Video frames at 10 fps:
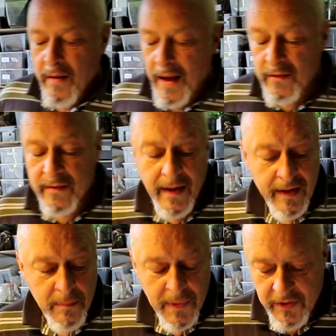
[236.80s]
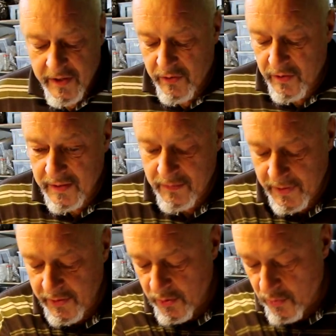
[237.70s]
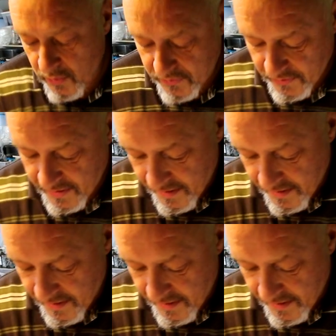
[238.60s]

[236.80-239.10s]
now the second material that we use